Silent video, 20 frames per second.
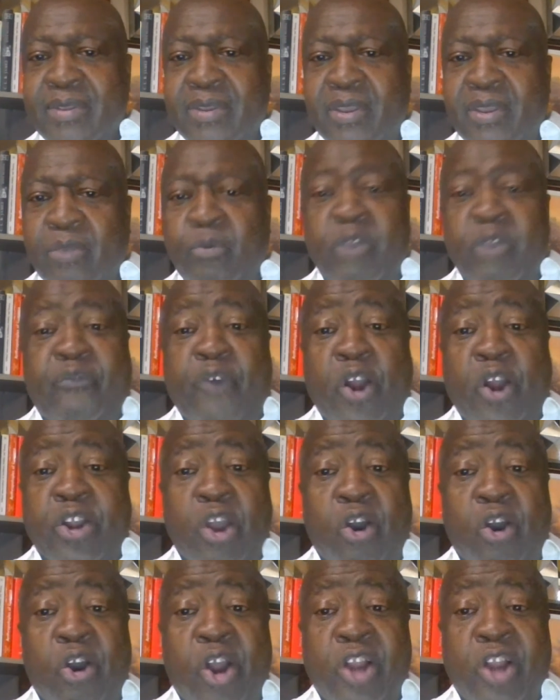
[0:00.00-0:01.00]
We further
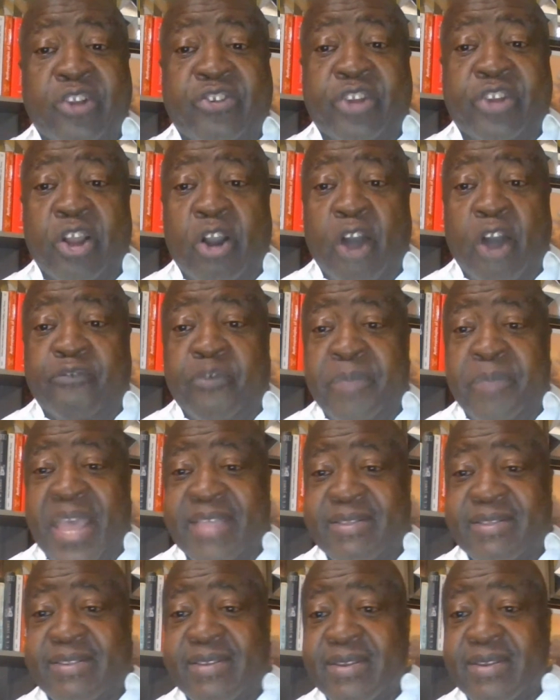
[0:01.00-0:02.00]
urge the
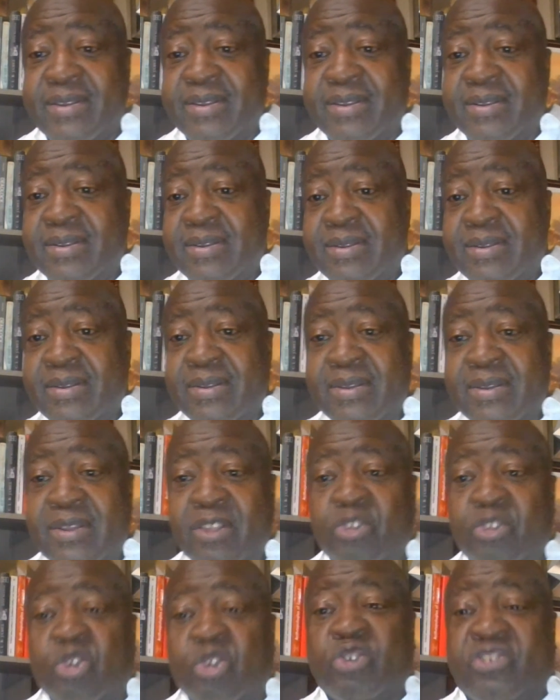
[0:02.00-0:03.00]
government
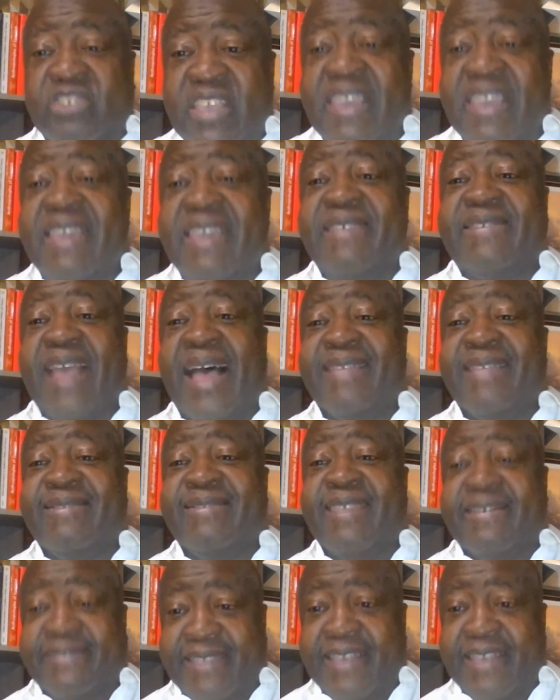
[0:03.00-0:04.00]
to cease and
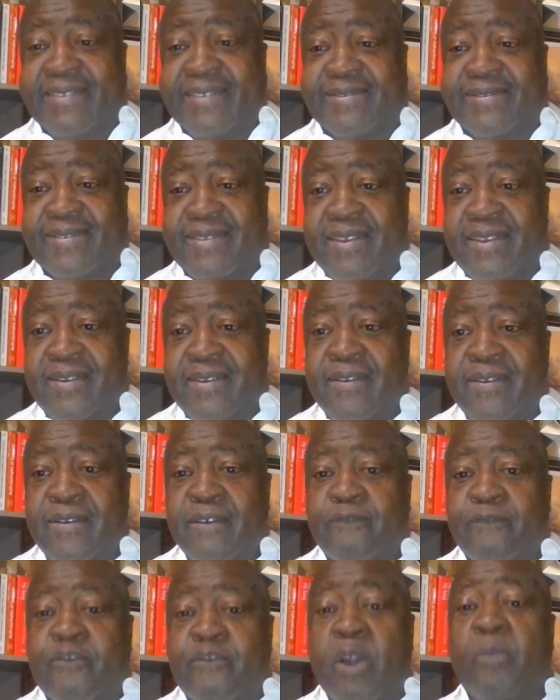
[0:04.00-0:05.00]
desist
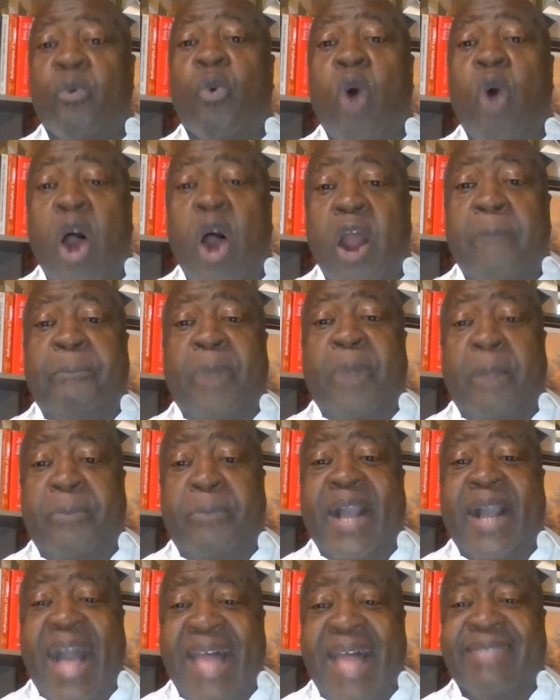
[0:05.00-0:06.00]
from war
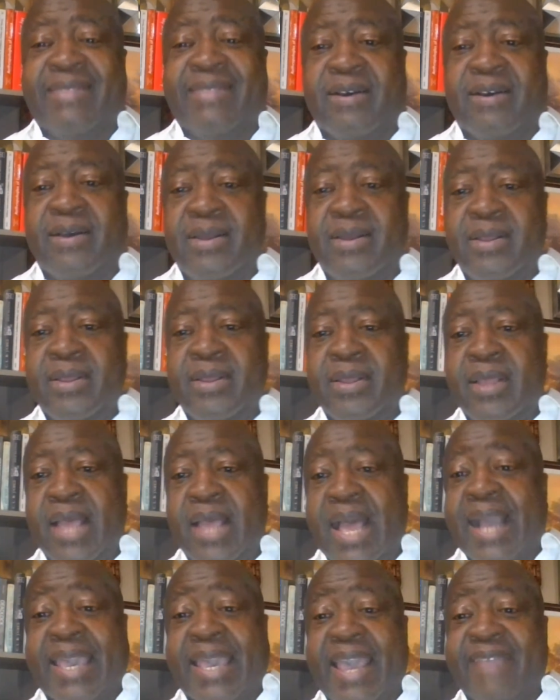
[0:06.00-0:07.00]
propaganda
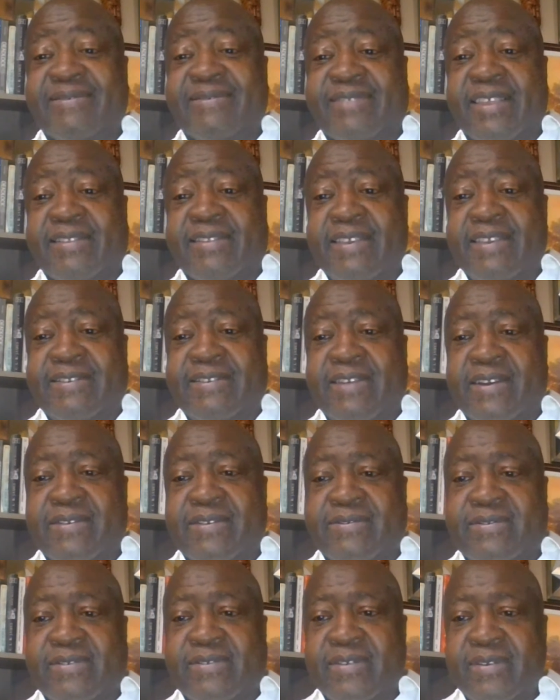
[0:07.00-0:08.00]
against the
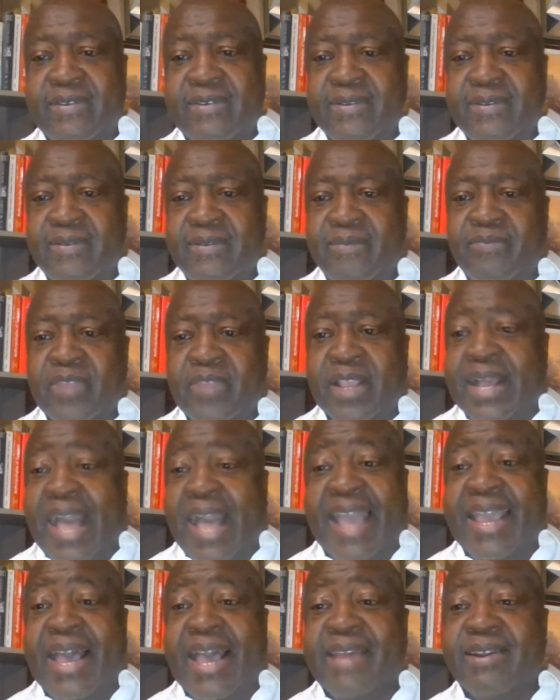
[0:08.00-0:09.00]
teachers.
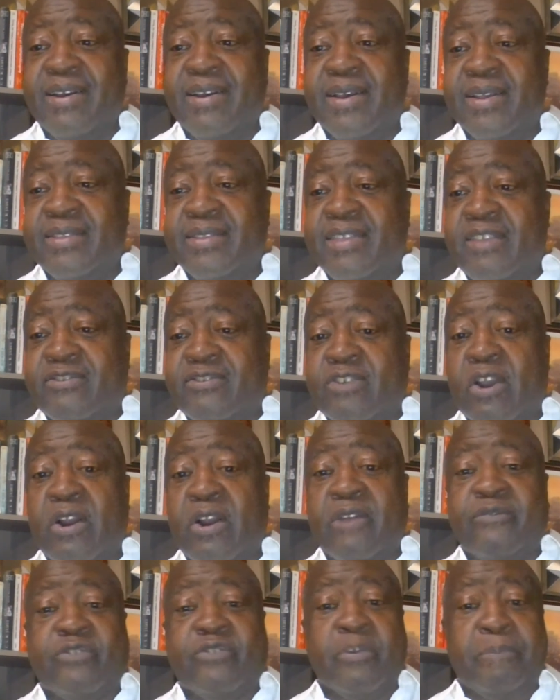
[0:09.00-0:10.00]
Guyana
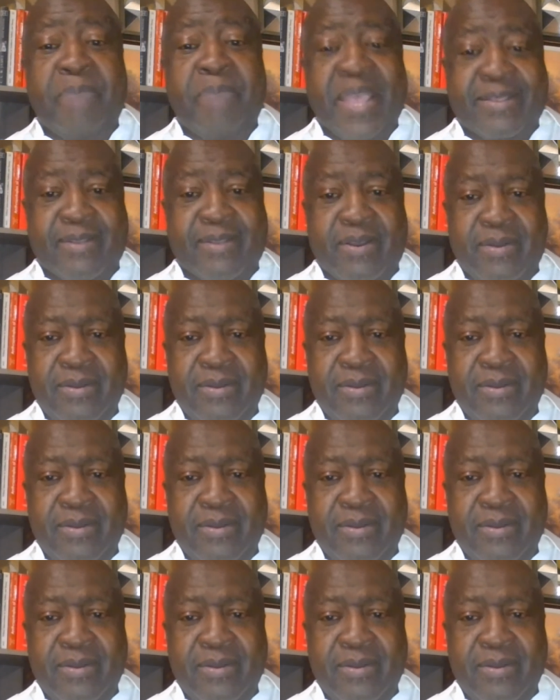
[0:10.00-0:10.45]
deserves better.